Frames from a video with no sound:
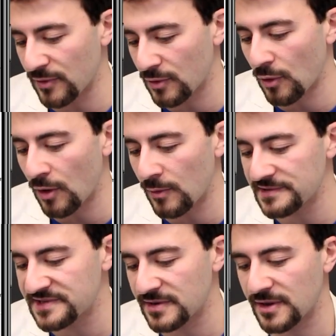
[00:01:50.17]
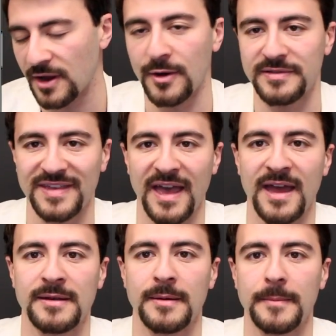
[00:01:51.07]
and the goal was to go
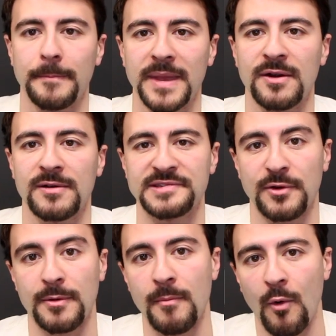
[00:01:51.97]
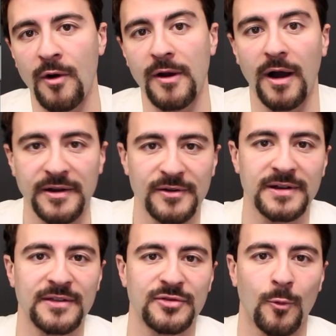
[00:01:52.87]
10 meters or more
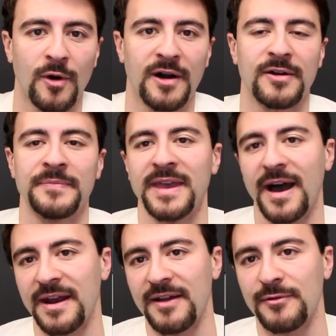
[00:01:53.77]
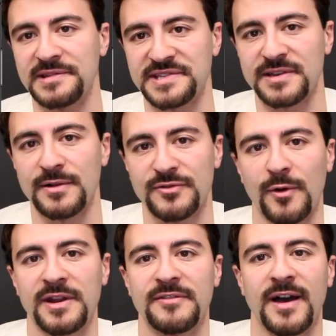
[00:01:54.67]
underneath the water on every single
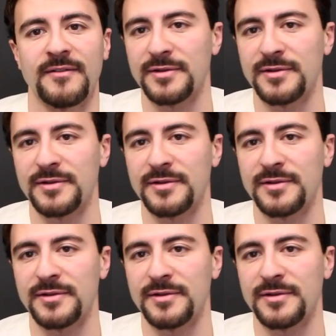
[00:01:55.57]
25.